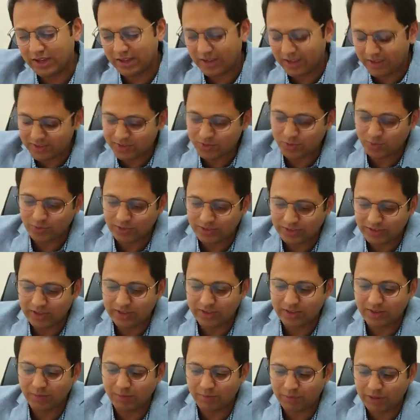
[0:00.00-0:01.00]
guess we
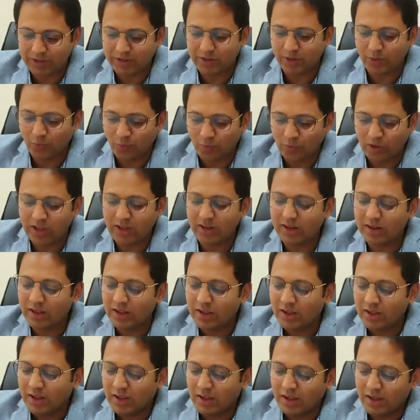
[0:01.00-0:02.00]
did pretty well
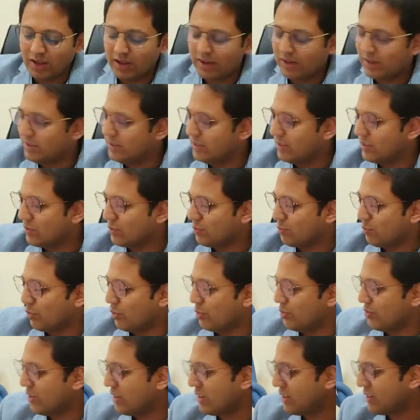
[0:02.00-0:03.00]
in this
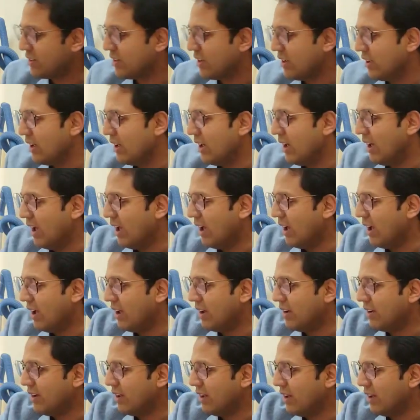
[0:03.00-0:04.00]
project,
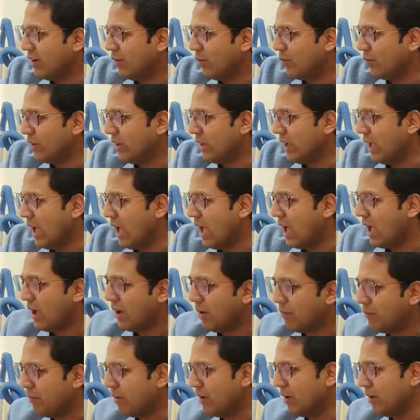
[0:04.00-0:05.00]
and we
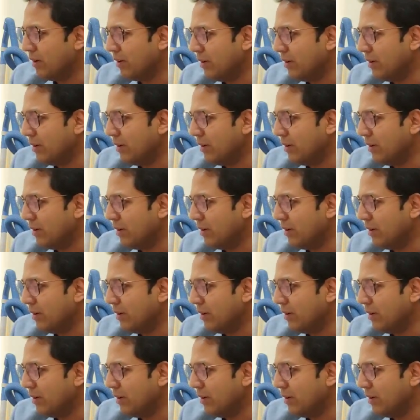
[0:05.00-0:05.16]
have